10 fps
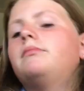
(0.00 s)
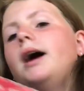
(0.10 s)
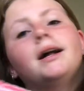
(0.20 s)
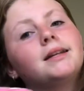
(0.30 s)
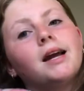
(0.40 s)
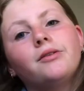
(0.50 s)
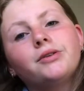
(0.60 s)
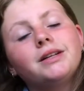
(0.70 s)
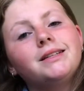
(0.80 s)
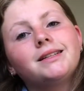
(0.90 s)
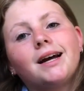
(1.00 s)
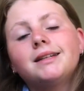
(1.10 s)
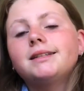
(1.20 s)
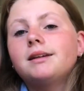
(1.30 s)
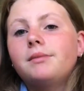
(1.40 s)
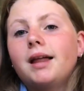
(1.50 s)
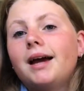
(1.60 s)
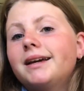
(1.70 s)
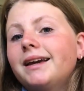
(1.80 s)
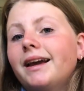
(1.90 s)
but I've already started some of
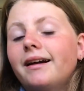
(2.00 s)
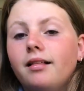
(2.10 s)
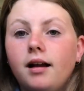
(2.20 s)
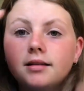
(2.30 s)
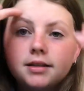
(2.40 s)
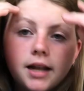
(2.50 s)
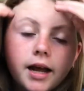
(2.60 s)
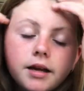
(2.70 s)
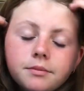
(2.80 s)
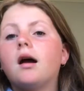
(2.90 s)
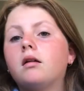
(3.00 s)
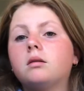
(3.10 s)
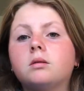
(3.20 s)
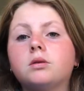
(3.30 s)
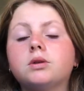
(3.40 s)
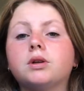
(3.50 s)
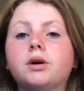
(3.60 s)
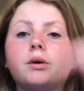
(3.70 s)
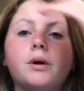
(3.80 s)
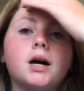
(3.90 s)
that in class today. And
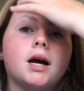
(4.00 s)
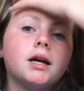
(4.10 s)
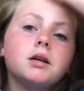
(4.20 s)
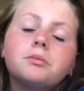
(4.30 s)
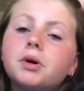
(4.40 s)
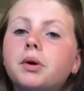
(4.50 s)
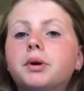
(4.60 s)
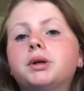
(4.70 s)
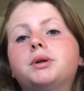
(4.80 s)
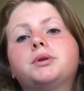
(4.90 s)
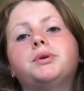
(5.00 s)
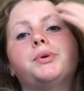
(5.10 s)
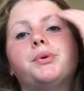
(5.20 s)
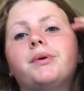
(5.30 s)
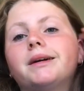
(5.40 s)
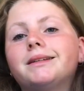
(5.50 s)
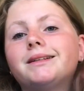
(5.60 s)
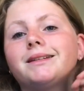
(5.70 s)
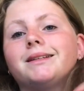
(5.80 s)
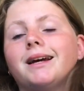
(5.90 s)
also I am going to
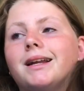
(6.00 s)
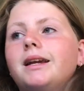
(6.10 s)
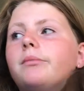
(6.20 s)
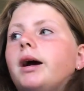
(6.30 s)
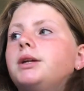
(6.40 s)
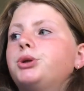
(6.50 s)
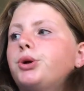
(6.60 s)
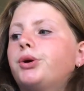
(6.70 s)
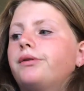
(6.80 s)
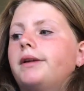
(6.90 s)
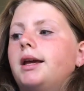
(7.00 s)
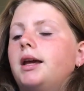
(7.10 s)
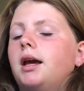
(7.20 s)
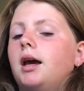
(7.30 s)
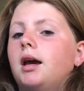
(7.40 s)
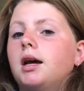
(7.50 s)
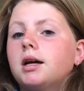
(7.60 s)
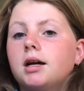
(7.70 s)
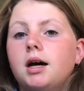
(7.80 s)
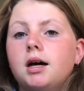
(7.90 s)
study my geography
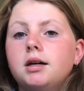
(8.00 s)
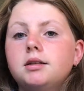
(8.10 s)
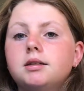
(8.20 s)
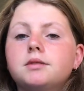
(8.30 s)
cards.